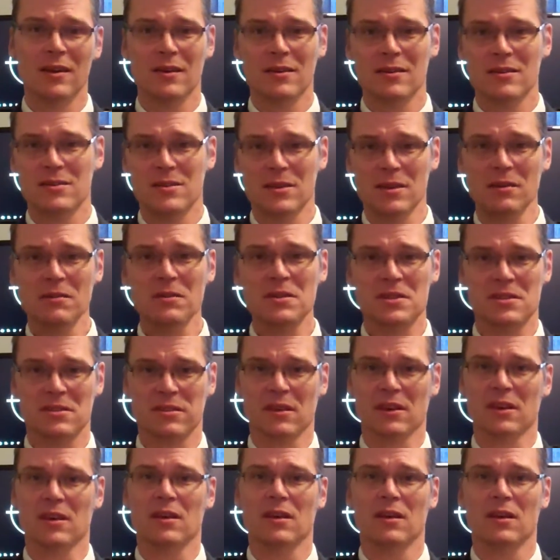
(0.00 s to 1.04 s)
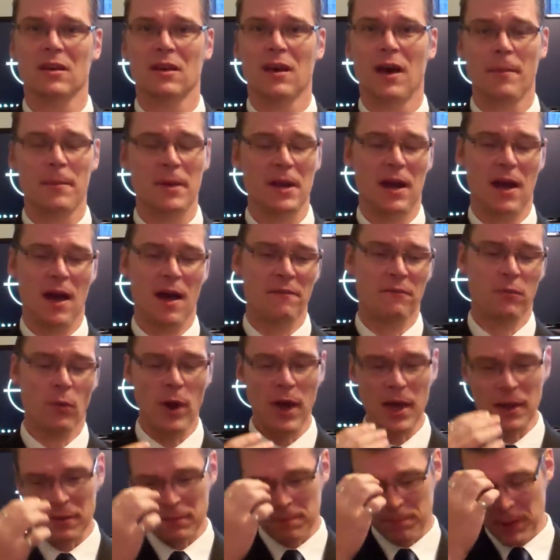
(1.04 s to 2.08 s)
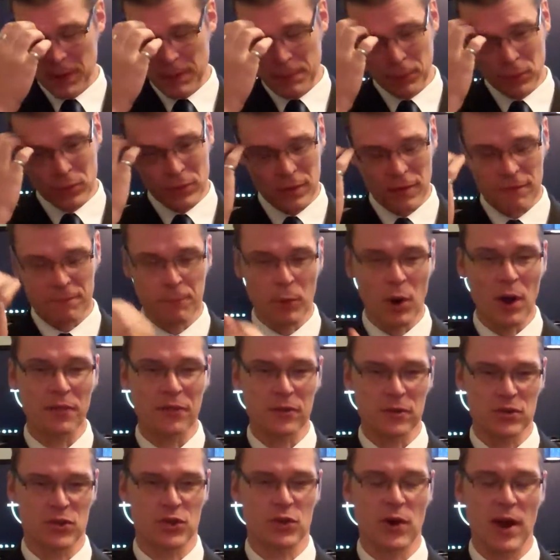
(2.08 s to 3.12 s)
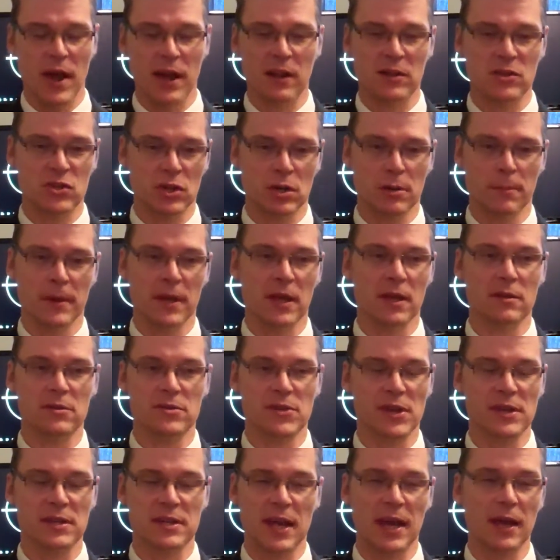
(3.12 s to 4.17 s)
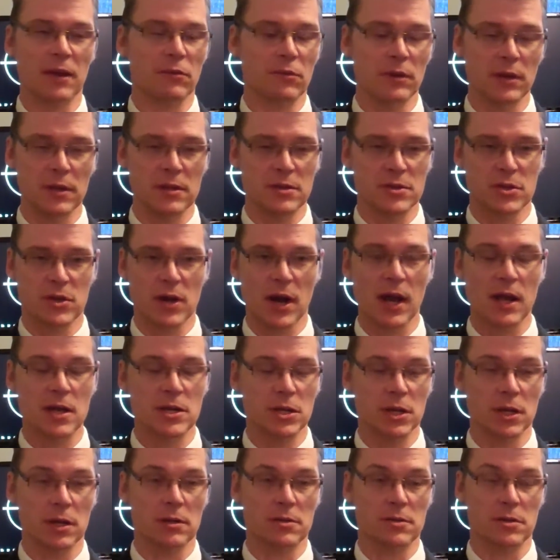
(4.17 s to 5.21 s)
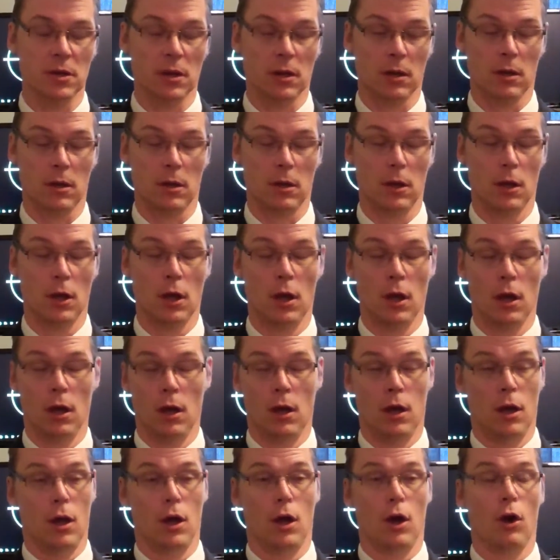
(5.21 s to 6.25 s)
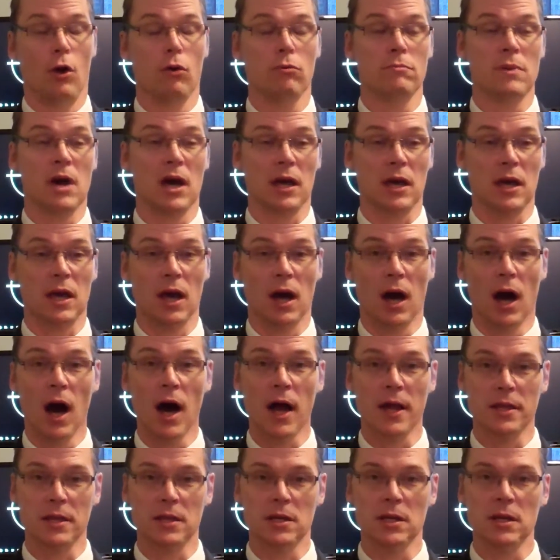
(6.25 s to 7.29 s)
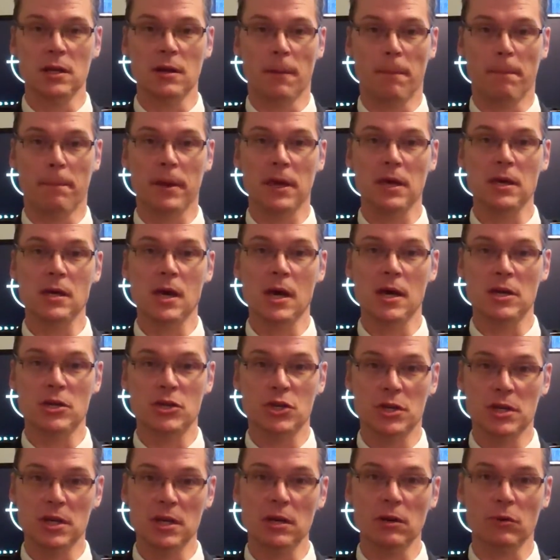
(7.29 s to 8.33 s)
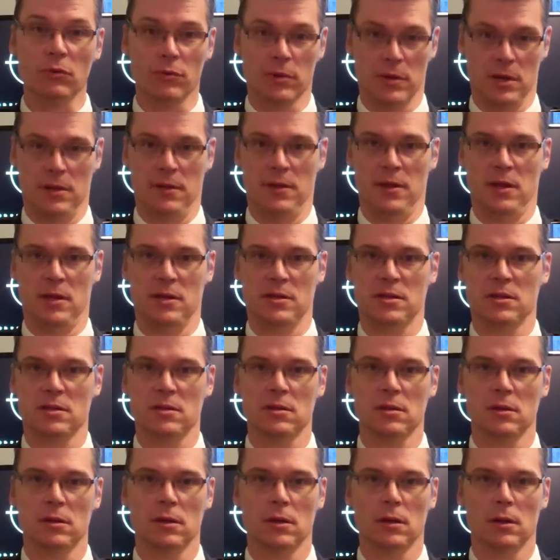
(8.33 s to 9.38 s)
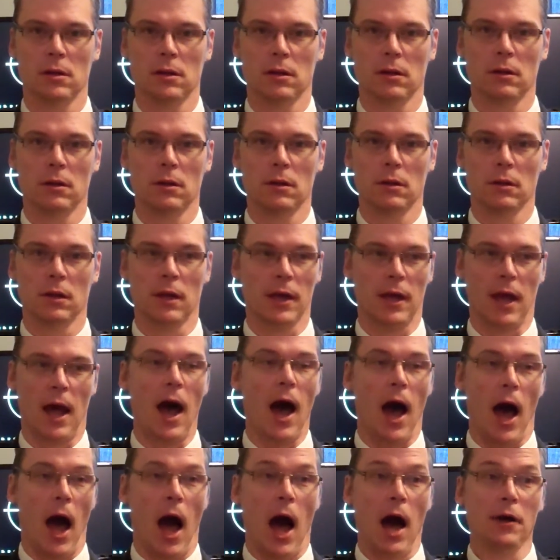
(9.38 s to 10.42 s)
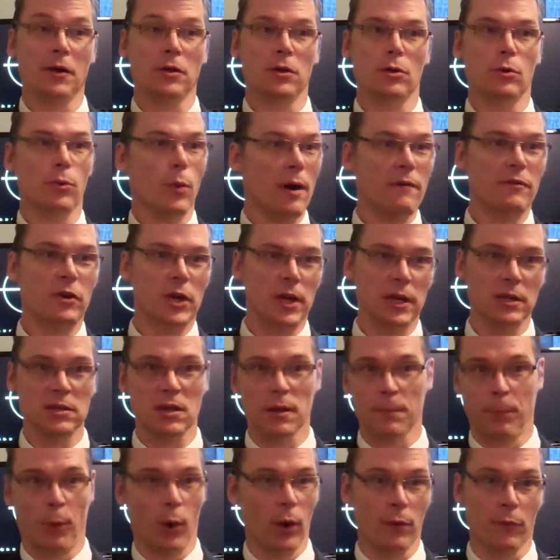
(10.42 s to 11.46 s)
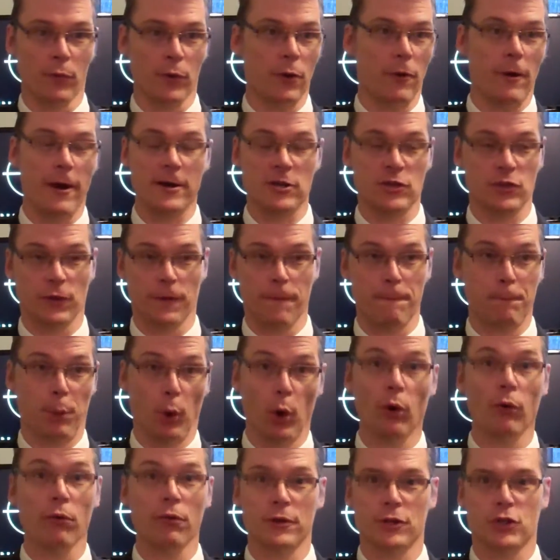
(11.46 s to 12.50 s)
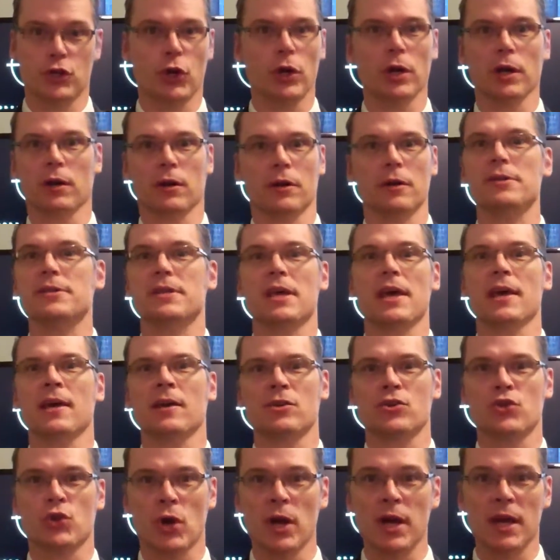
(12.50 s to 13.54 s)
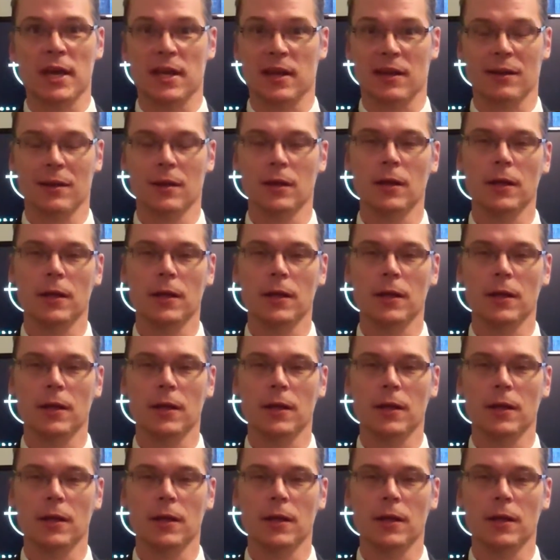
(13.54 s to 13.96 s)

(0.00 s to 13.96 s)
Seriously, I mean, I've read people have brought their strategy to me, and it's like, Dan, read the strategy, and it's like, oh my God, you need a PhD to read this. Like, how do you ever get to the point where you actually pull the trigger and take a trade?